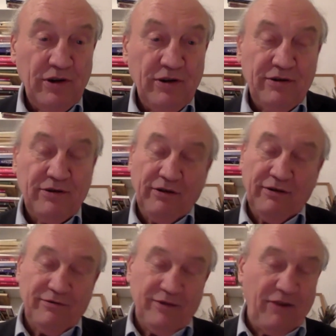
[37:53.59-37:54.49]
So
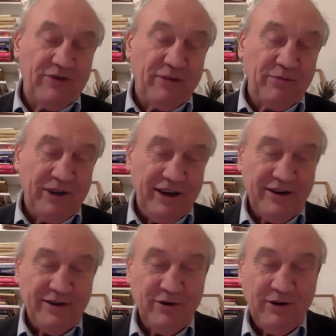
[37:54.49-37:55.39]
if somebody is,
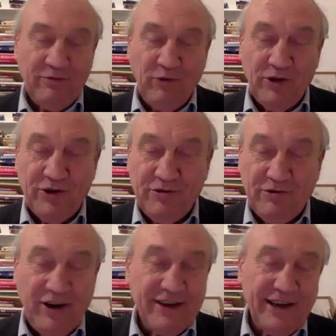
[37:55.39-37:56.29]
wants to
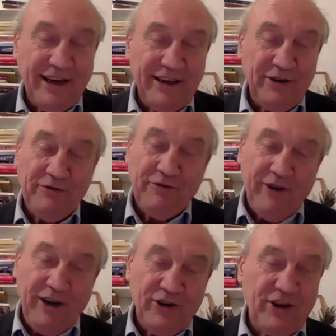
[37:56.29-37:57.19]
translate into
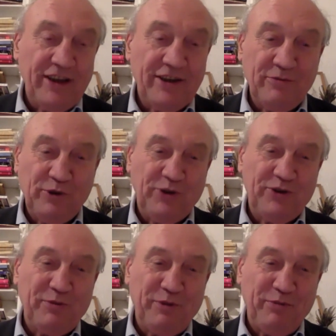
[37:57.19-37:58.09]
French, that would also
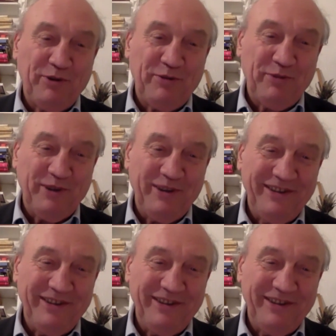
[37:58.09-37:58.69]
be possible.